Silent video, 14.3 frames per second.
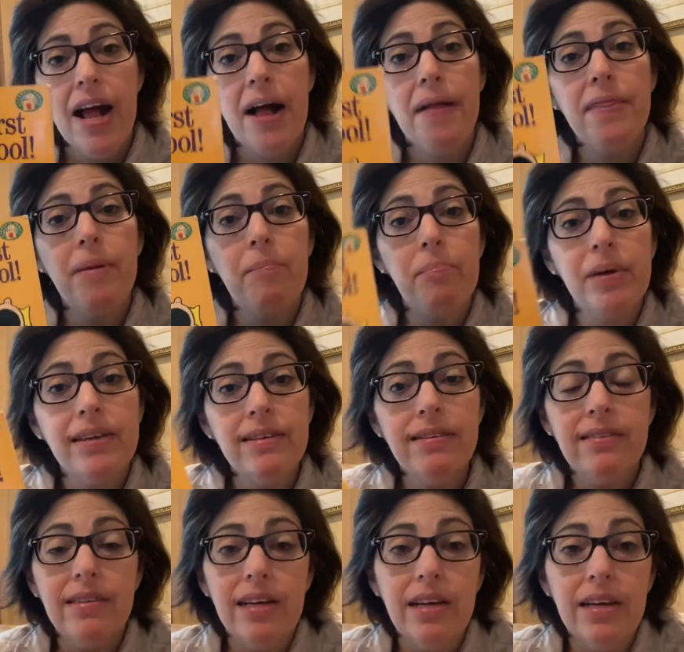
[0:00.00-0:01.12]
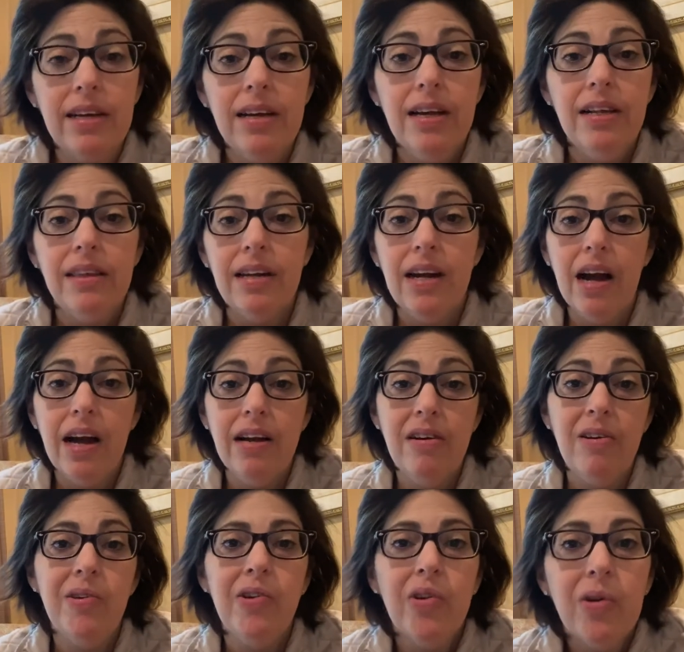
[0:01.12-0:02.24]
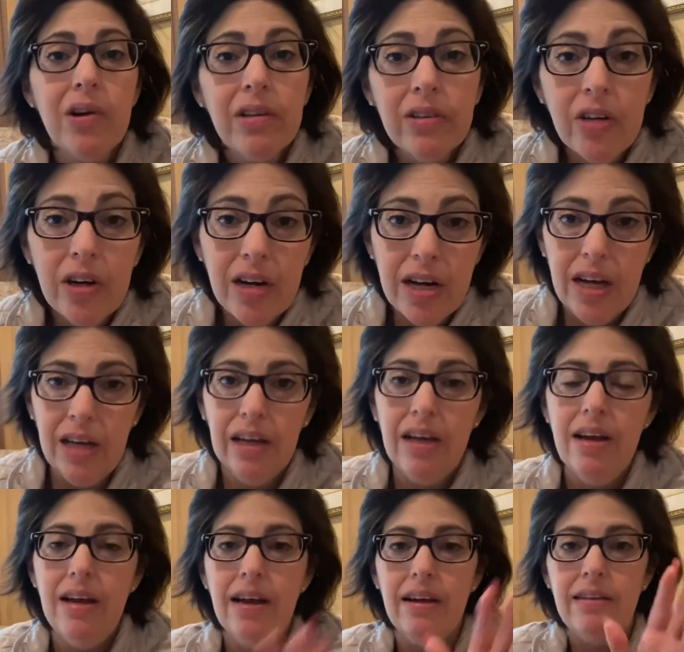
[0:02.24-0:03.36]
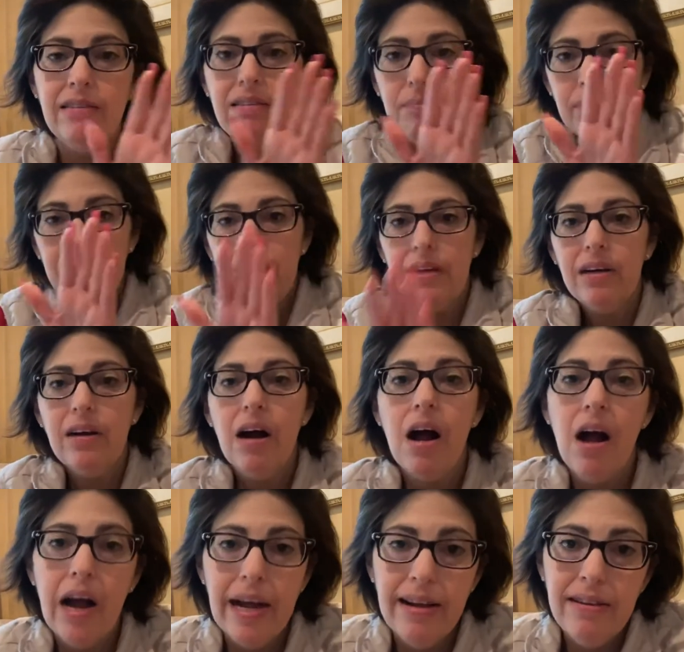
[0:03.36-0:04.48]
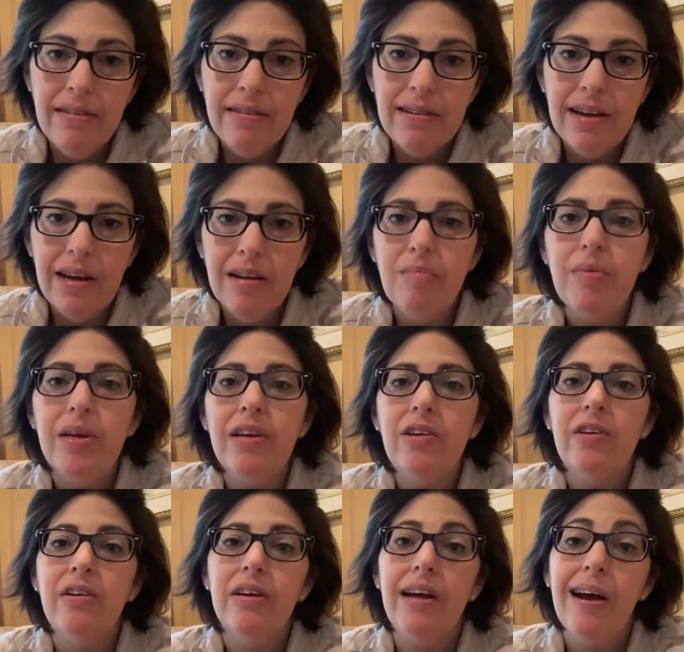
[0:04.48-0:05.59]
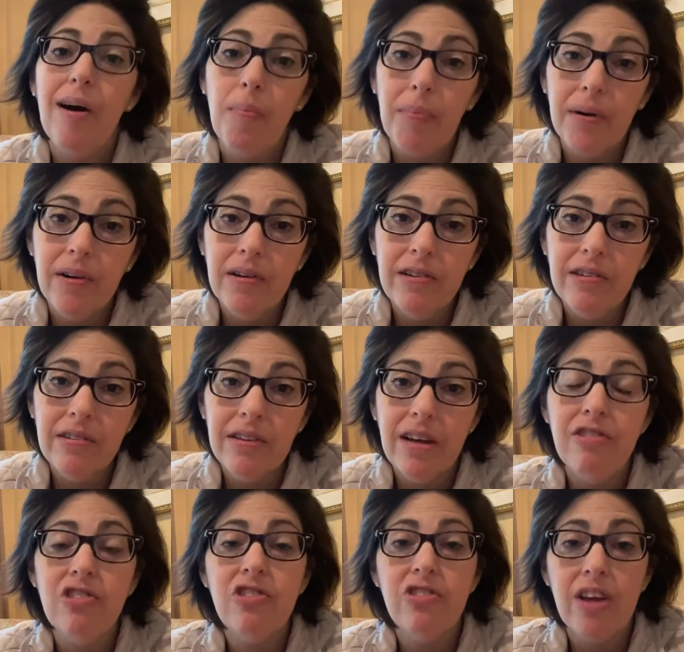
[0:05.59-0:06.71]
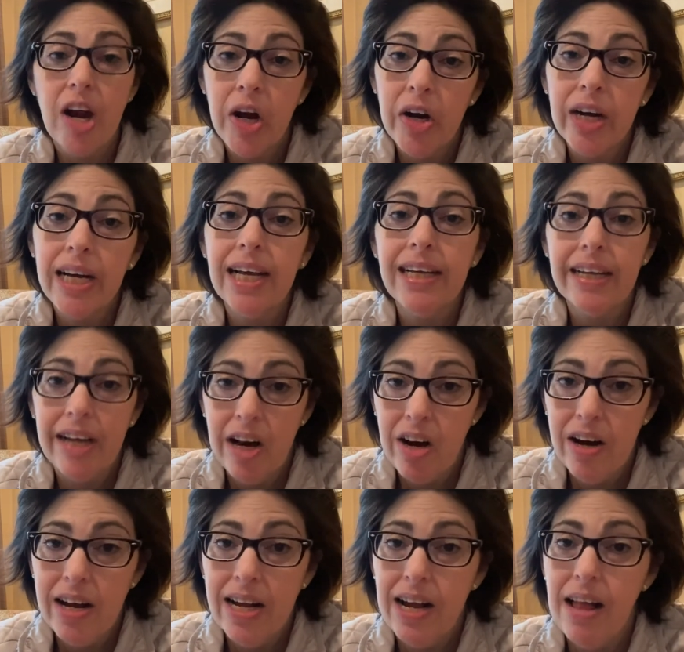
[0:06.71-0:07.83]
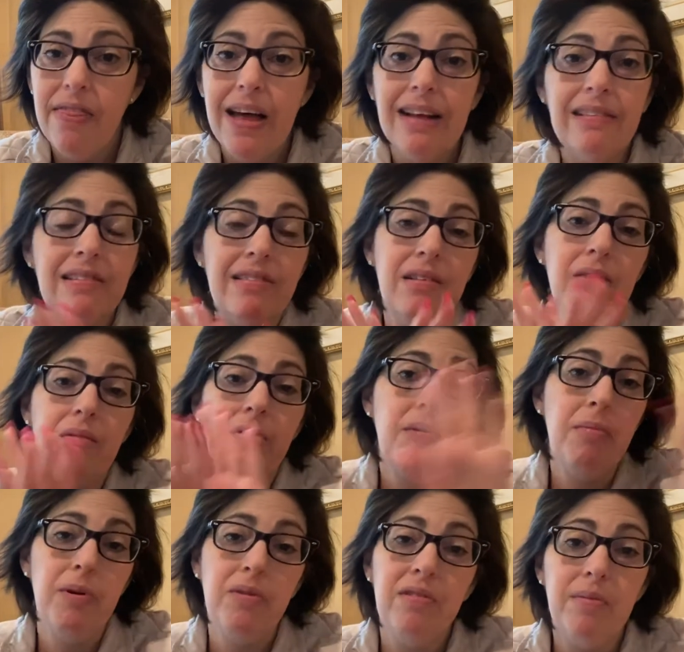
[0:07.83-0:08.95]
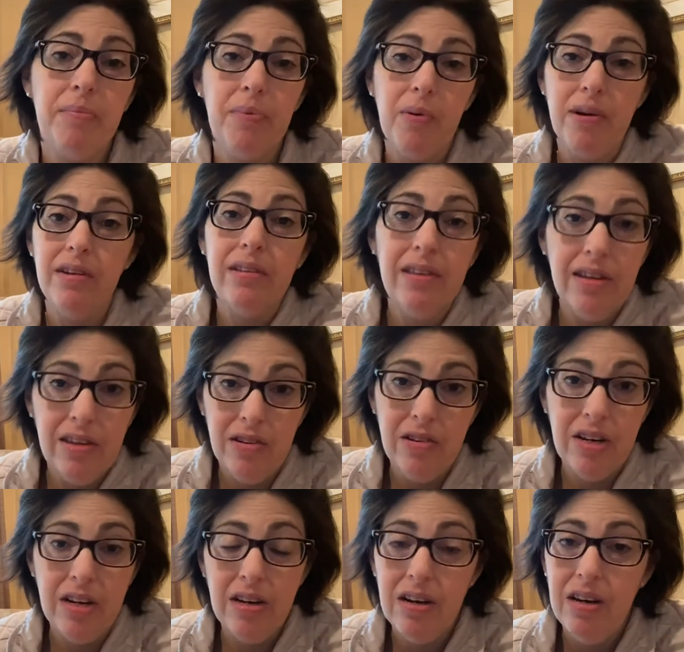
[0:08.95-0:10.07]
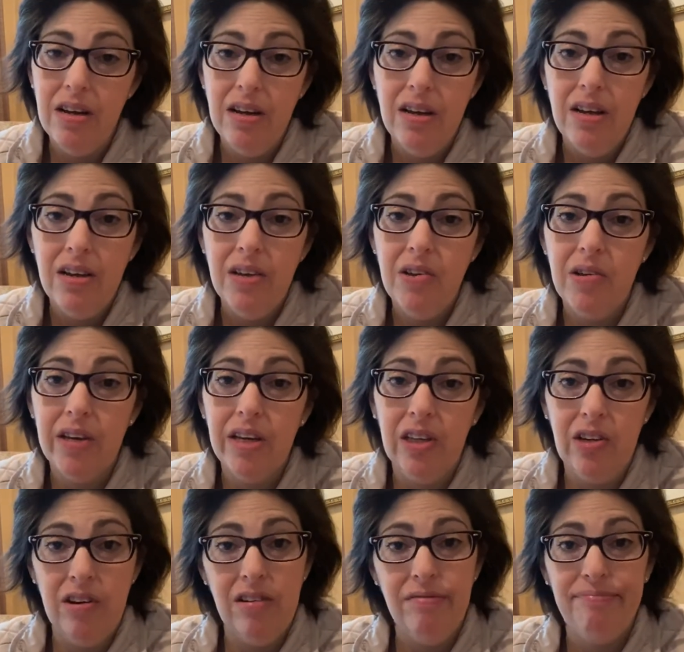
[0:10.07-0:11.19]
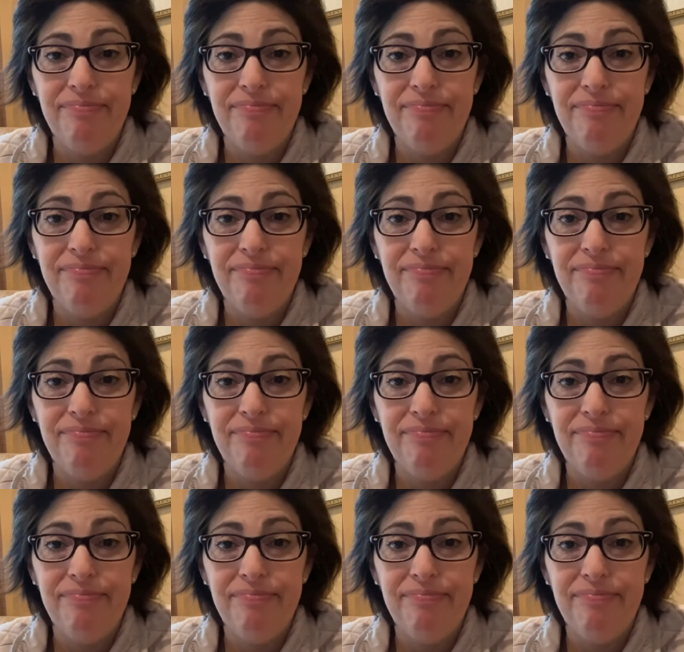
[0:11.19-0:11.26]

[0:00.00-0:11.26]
And the biggest thing that I know you're learning is being kind and being good helpers and sharing and caring. And that's the most important thing you can learn.